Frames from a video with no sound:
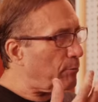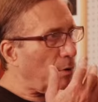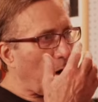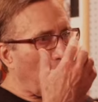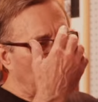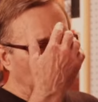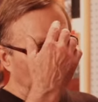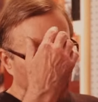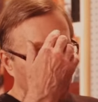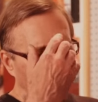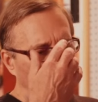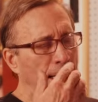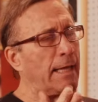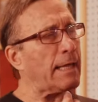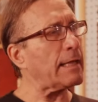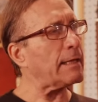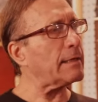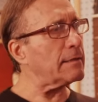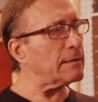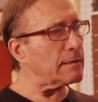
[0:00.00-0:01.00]
body, the
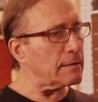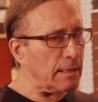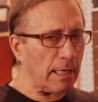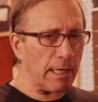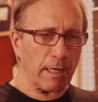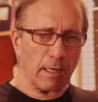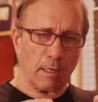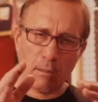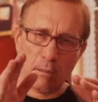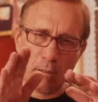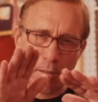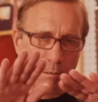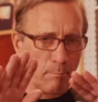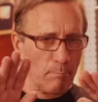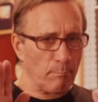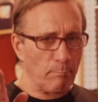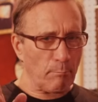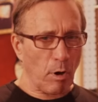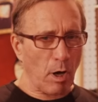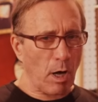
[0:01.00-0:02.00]
head, neck,
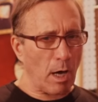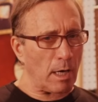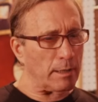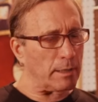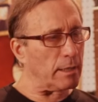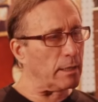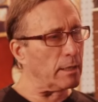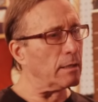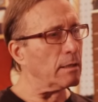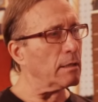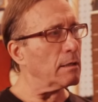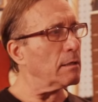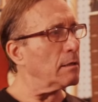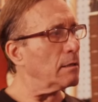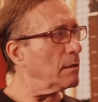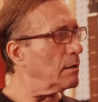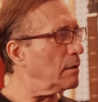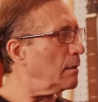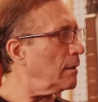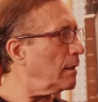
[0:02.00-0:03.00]
body,
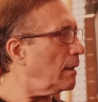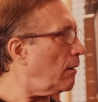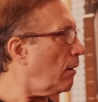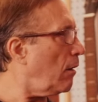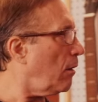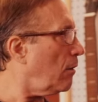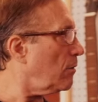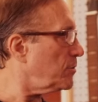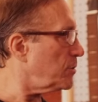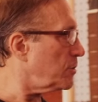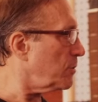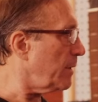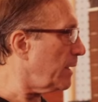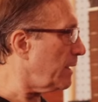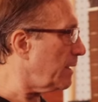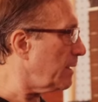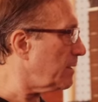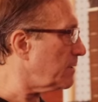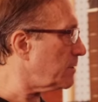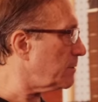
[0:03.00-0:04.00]
all
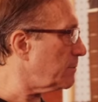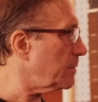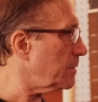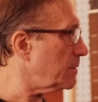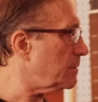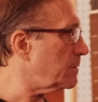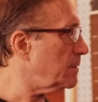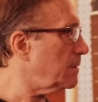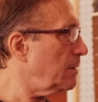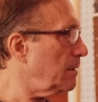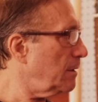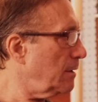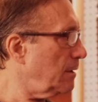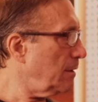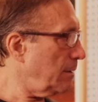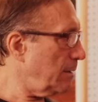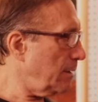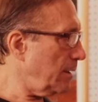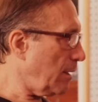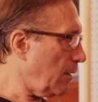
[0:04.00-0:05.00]
string instruments. Body.
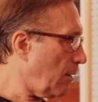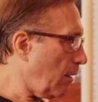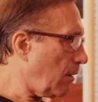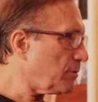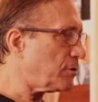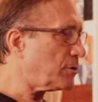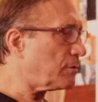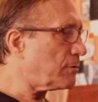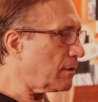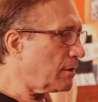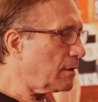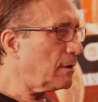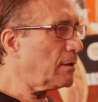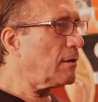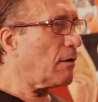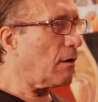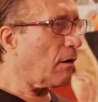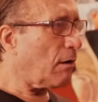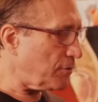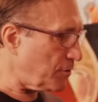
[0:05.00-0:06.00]
Yeah, all, str
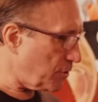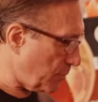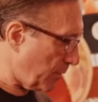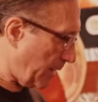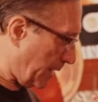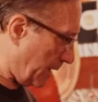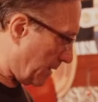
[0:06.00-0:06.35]
all string